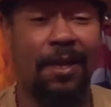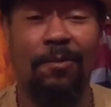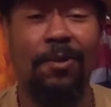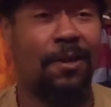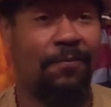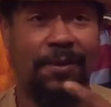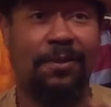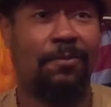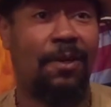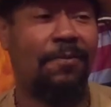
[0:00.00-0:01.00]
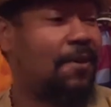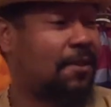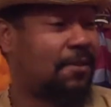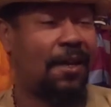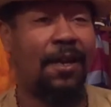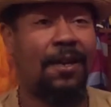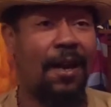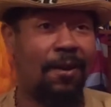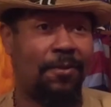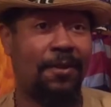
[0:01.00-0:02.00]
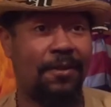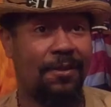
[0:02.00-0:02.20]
I'm looking for some motherfuckers to hang out with.